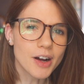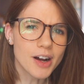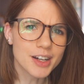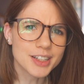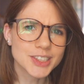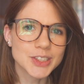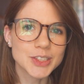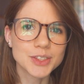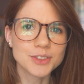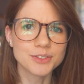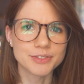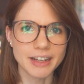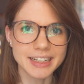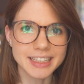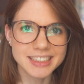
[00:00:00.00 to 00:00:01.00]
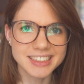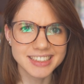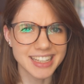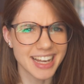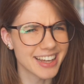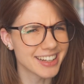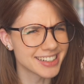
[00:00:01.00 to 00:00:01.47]
on to
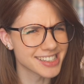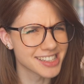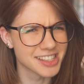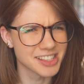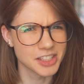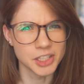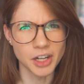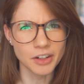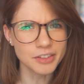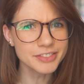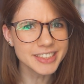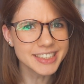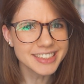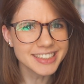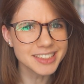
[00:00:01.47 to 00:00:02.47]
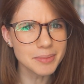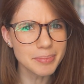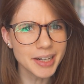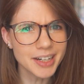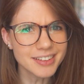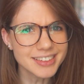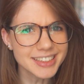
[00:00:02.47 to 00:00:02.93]
Venice and its dolphins,
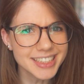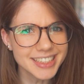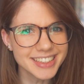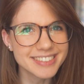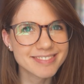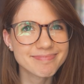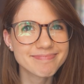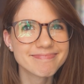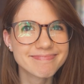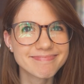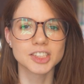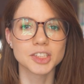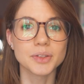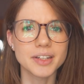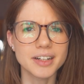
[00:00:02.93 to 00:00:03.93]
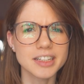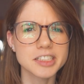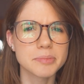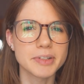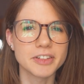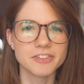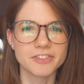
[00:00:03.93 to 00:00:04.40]
apparently. So there
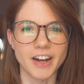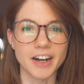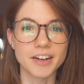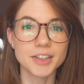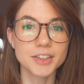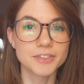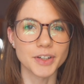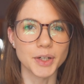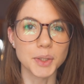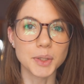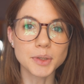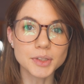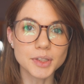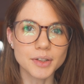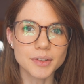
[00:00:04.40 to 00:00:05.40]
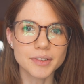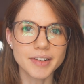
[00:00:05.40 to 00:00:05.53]
has been viral photos going